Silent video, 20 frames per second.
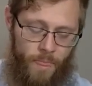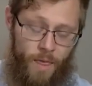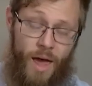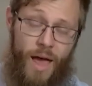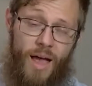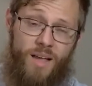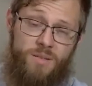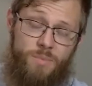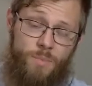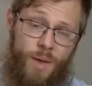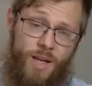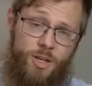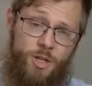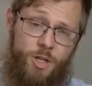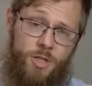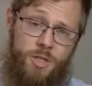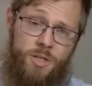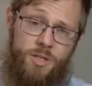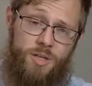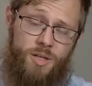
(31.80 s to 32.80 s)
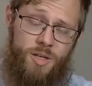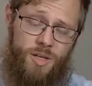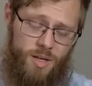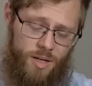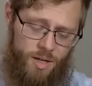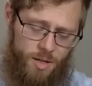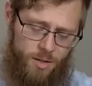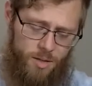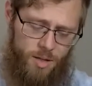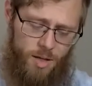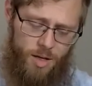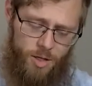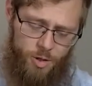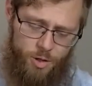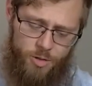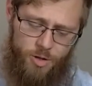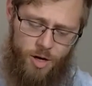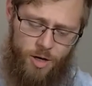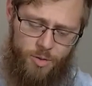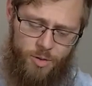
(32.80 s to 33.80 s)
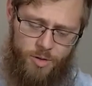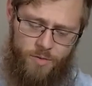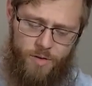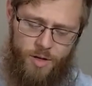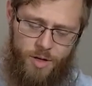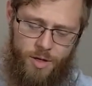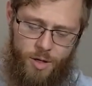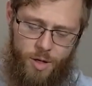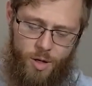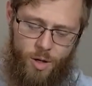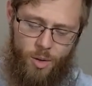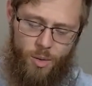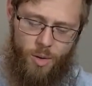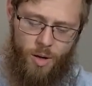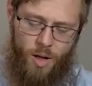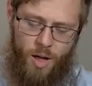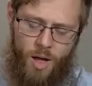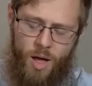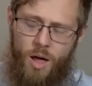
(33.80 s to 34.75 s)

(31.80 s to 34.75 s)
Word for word: As mentioned in the introductory video,